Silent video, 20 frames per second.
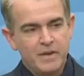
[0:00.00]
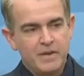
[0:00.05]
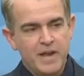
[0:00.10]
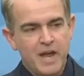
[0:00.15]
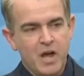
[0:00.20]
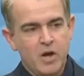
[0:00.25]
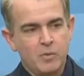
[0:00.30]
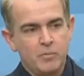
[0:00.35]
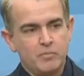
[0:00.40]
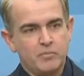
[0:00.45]

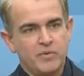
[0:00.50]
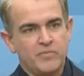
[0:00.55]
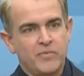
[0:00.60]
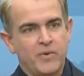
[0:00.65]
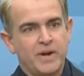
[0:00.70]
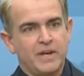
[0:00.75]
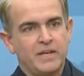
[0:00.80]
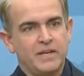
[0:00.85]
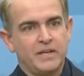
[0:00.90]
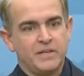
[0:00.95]
Now,
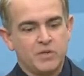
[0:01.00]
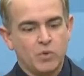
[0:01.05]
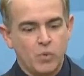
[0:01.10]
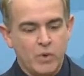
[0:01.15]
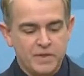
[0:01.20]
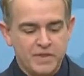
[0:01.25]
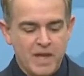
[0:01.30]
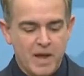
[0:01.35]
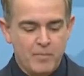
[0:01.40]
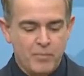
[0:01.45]
before I get into
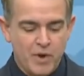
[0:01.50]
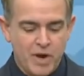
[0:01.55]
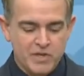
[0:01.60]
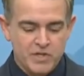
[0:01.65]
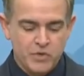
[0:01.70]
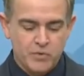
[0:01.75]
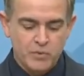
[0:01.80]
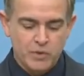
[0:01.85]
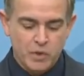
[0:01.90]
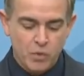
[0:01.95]
what that
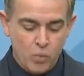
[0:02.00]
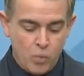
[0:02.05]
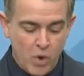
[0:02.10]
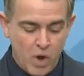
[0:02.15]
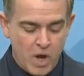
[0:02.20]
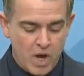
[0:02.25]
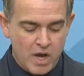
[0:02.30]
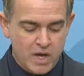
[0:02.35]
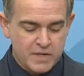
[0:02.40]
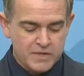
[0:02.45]
project really
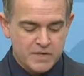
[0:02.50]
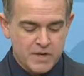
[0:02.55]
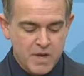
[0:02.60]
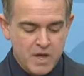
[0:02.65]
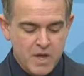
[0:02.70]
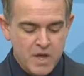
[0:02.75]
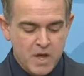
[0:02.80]
was,